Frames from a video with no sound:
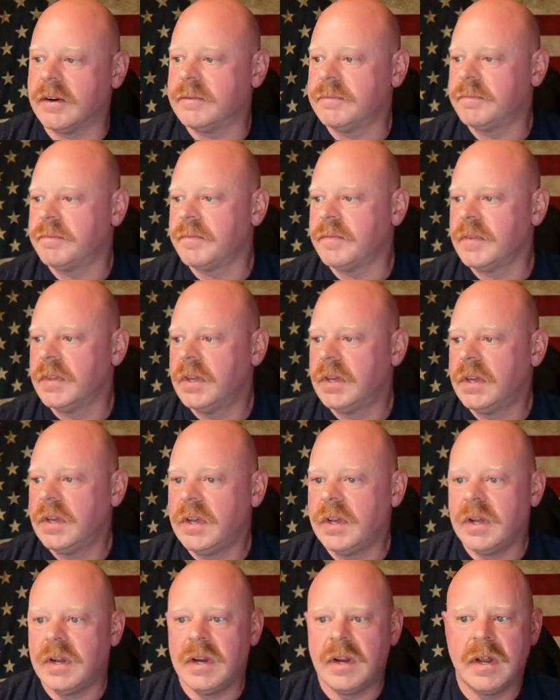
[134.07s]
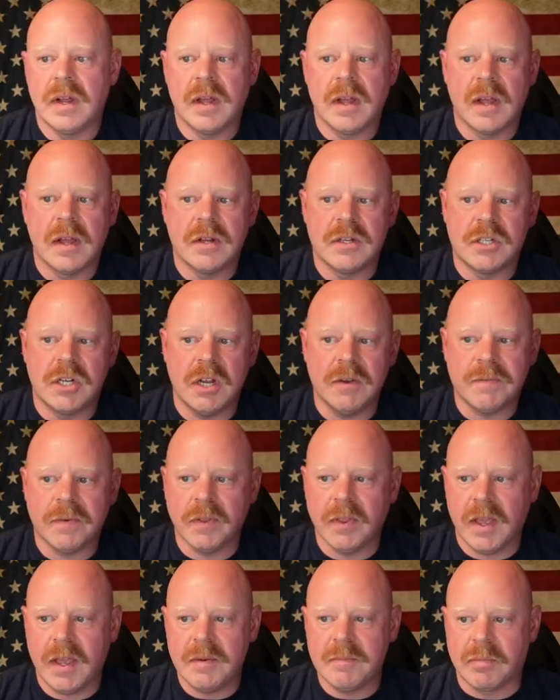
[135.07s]
here. Chief
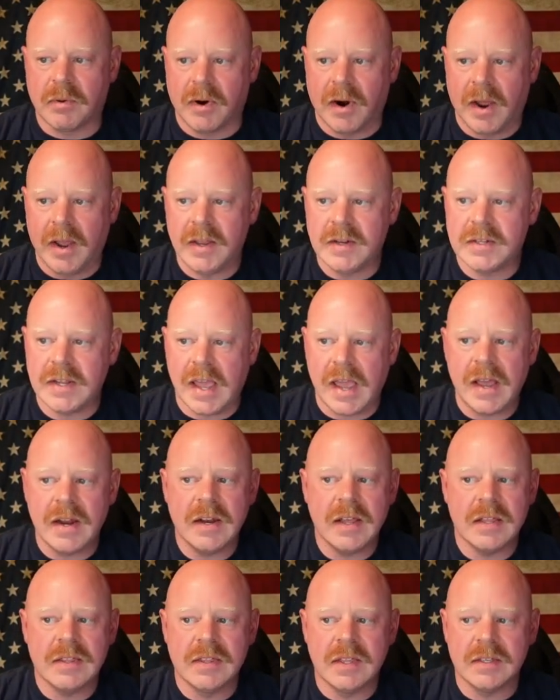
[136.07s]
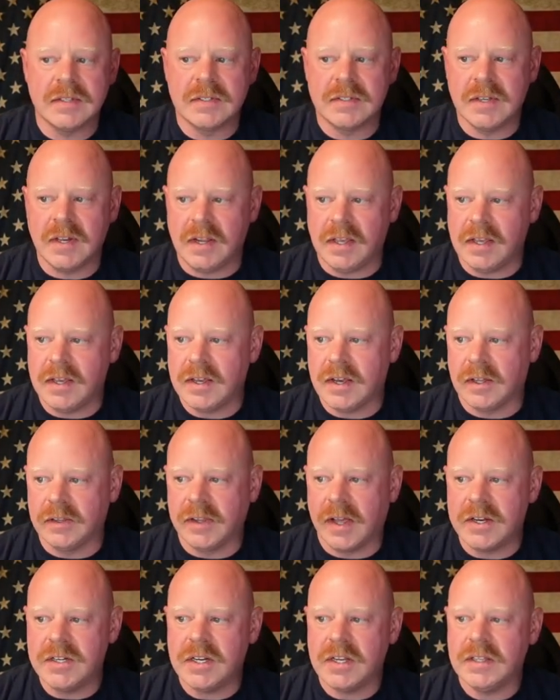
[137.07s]
Elaine Bryant and the city,
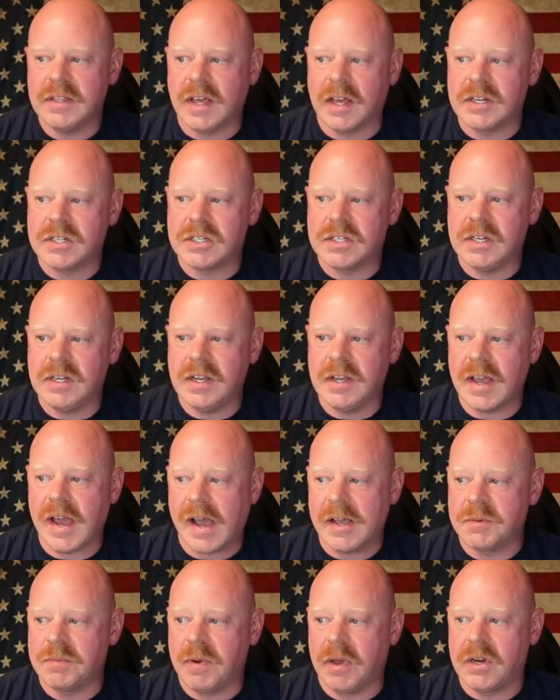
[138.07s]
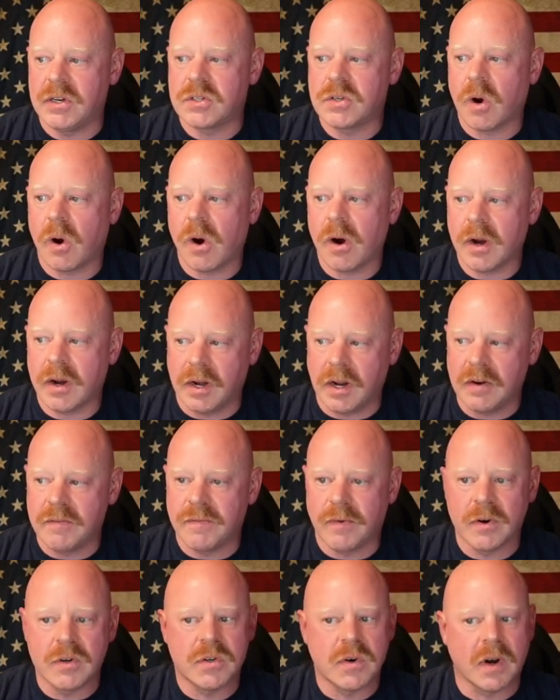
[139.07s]
alleging that she has been
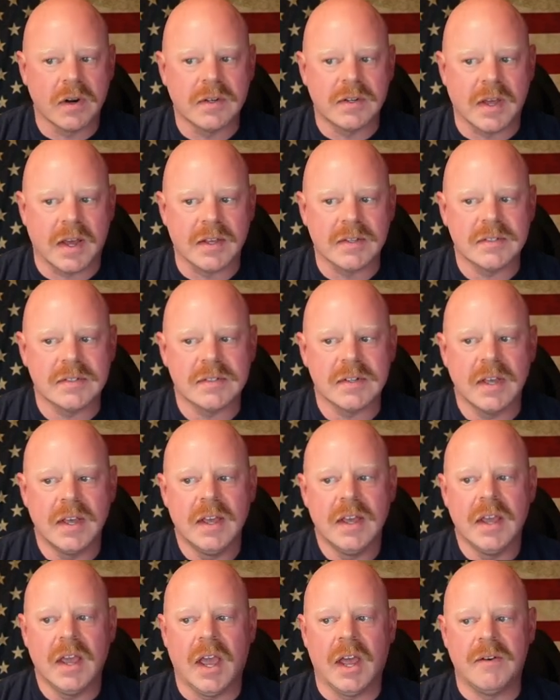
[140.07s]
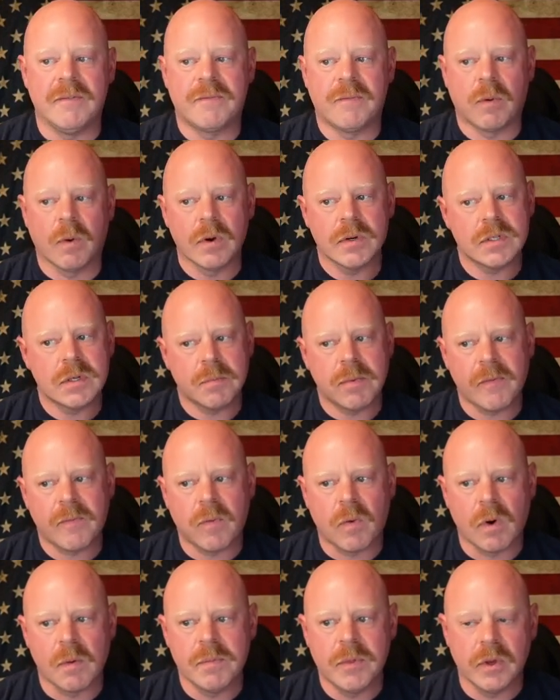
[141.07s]
targeted for drug tests and forced to
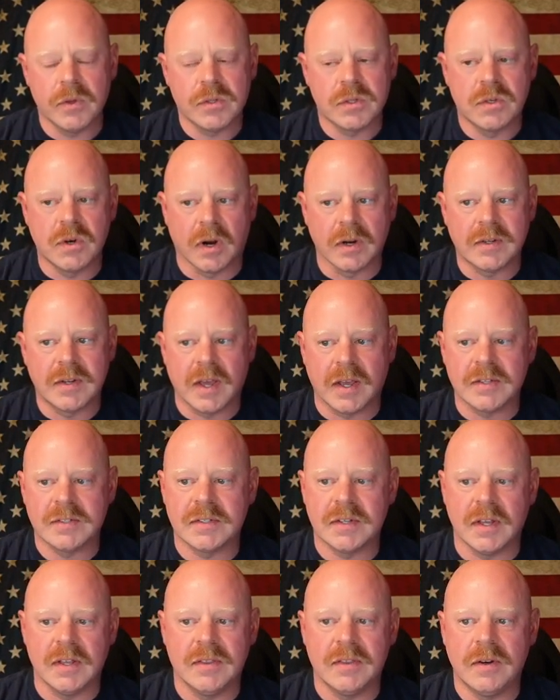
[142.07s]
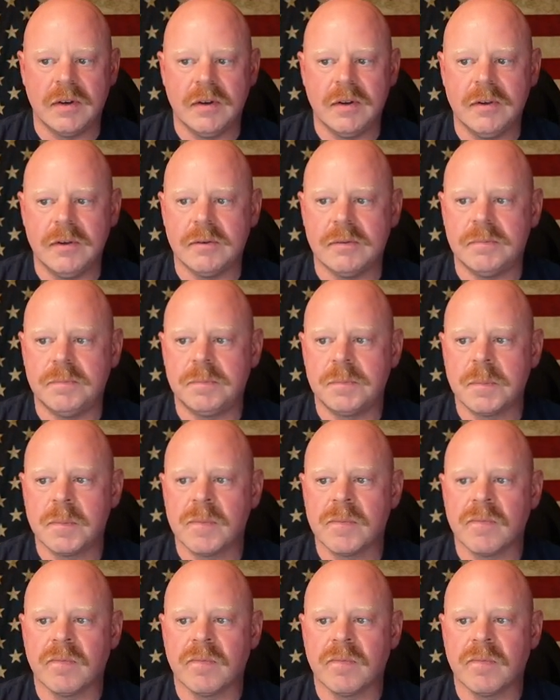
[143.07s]
perform those drug tests in the nude.